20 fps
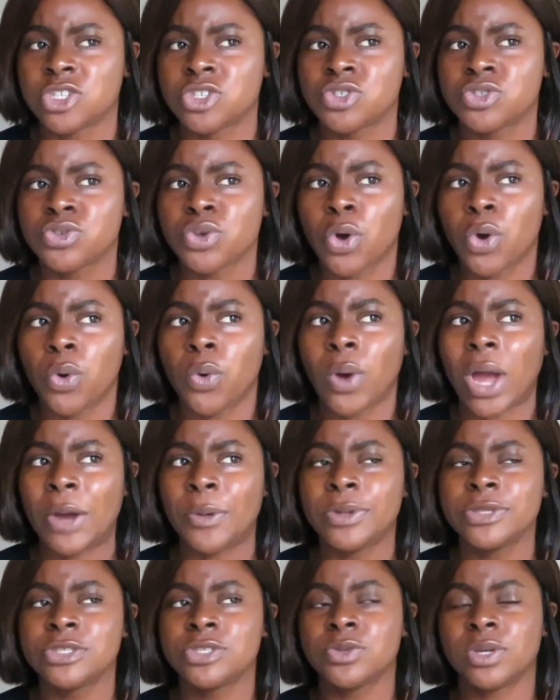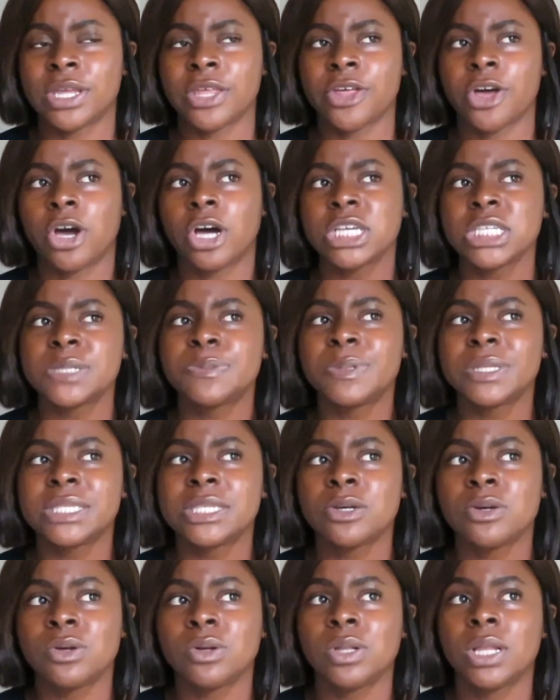So I went to another
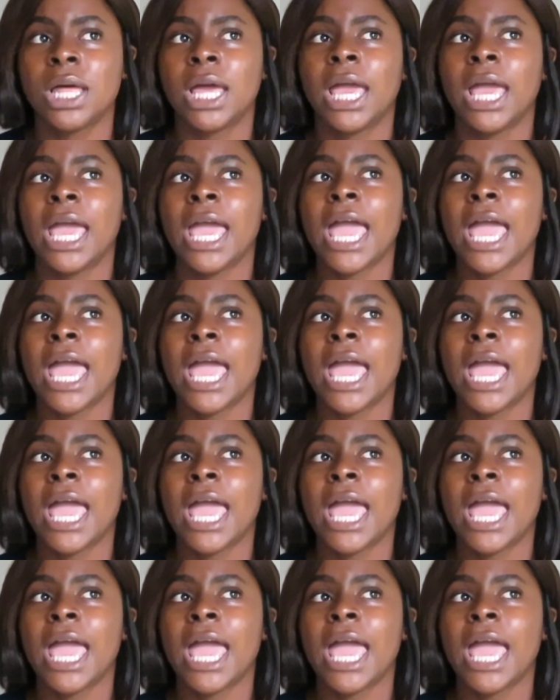hospital,